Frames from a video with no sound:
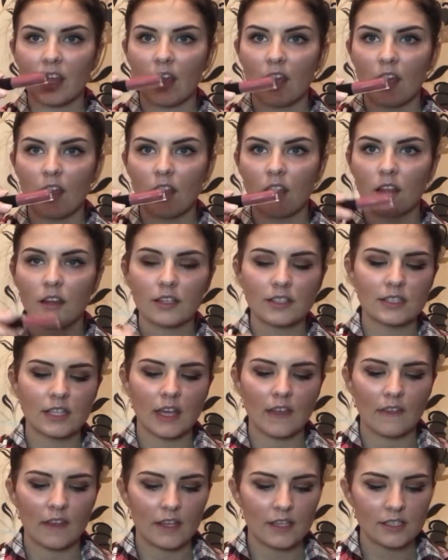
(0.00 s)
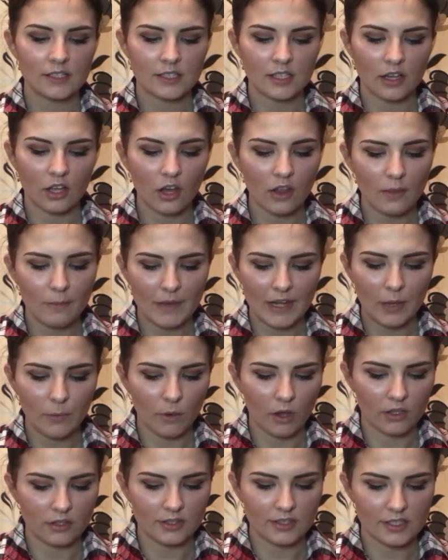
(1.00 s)
It looks like this. I got the mini
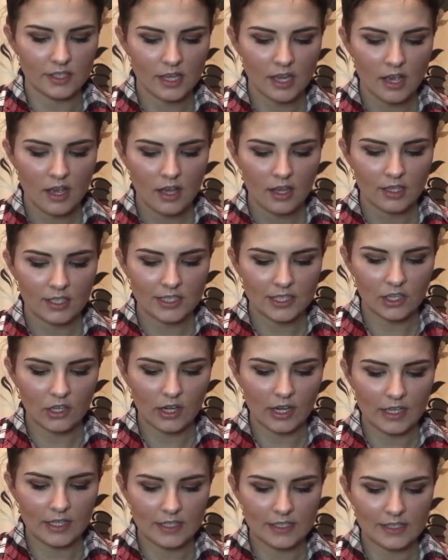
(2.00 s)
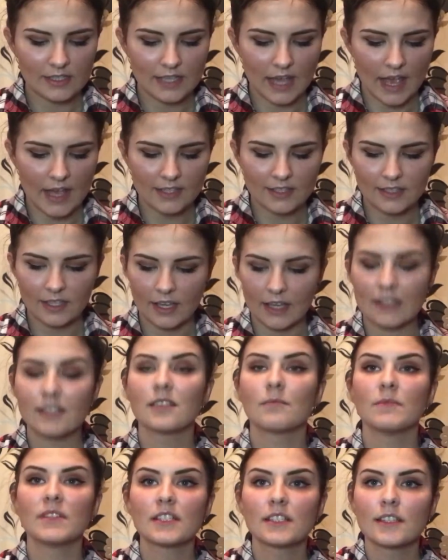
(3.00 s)
ones because I got it in a set. It's the
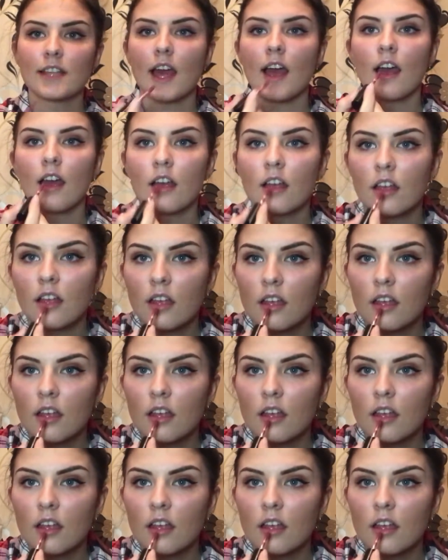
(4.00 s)
Christmas set,